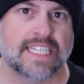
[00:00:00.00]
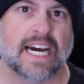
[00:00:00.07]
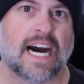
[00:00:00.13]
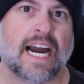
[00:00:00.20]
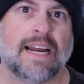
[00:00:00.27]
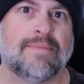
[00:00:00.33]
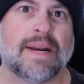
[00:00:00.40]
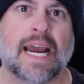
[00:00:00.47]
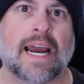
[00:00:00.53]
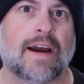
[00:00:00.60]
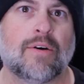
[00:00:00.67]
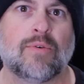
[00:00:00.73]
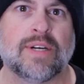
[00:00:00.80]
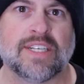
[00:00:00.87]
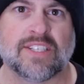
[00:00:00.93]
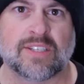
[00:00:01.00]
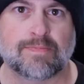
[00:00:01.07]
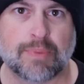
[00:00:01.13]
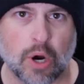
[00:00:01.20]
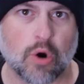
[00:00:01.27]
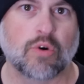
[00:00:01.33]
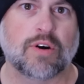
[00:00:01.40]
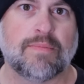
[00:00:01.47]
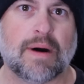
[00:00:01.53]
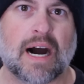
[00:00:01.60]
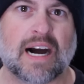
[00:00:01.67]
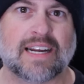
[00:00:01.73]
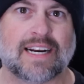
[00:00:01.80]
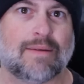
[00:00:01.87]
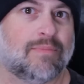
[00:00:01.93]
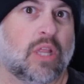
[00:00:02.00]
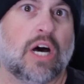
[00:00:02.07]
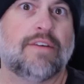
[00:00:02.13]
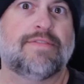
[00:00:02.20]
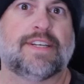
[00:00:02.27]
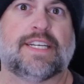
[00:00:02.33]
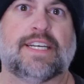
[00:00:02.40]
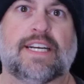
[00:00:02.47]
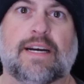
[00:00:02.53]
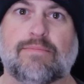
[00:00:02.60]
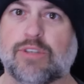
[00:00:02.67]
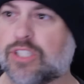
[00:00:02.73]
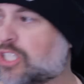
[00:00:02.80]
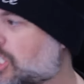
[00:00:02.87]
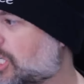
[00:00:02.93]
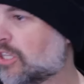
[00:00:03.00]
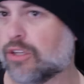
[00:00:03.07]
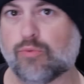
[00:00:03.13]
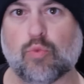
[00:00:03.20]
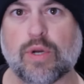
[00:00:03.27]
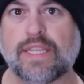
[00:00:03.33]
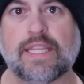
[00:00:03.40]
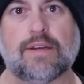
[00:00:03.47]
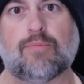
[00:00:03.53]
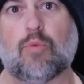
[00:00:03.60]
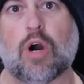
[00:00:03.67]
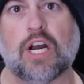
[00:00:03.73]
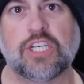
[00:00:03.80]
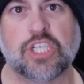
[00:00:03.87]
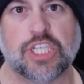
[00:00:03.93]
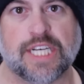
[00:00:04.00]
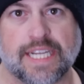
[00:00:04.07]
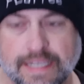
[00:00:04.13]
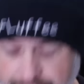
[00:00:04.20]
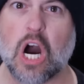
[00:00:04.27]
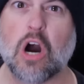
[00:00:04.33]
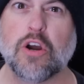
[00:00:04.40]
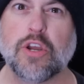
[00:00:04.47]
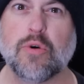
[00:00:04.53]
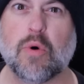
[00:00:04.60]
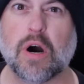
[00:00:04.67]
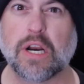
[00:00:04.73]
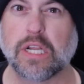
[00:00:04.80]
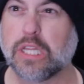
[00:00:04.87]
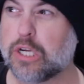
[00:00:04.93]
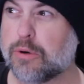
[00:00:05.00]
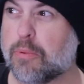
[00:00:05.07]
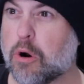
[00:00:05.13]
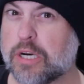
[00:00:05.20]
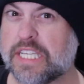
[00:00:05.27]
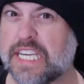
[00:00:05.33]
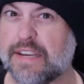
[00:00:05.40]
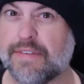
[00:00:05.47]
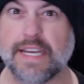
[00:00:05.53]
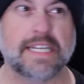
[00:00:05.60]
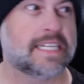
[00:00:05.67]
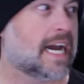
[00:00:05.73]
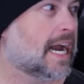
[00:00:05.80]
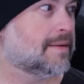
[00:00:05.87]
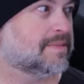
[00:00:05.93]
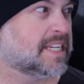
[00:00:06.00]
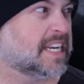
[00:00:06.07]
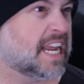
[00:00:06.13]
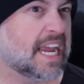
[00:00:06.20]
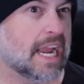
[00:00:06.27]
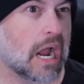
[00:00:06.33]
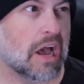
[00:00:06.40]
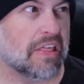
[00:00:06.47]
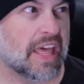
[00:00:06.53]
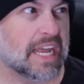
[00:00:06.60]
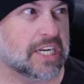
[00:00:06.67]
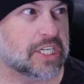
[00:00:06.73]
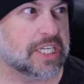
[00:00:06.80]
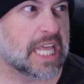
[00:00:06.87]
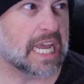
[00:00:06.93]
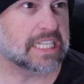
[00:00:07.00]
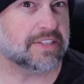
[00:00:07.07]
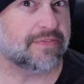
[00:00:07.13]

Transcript: time now is Pokemon. I'm loving it. I'm just chilling with them watching it. Oh, you want a little more TV time today? Oh, that's